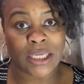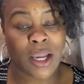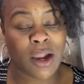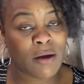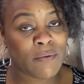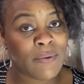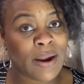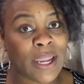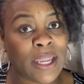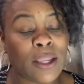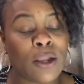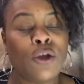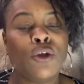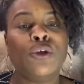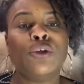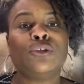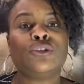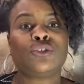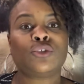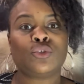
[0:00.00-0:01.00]
All right,
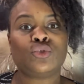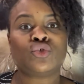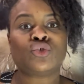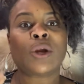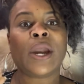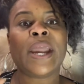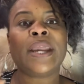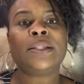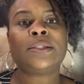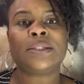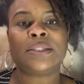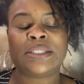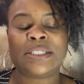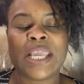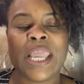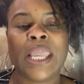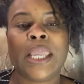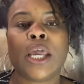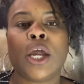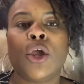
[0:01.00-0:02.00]
so try to
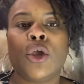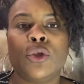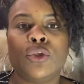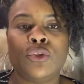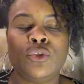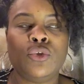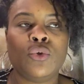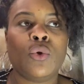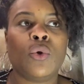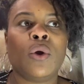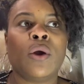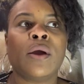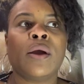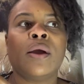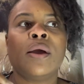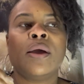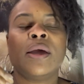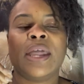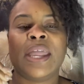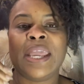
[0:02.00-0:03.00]
take your
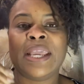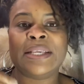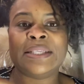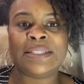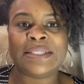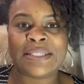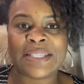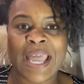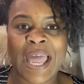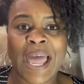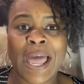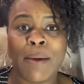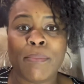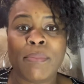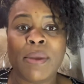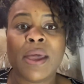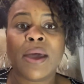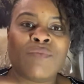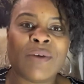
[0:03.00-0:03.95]
exam.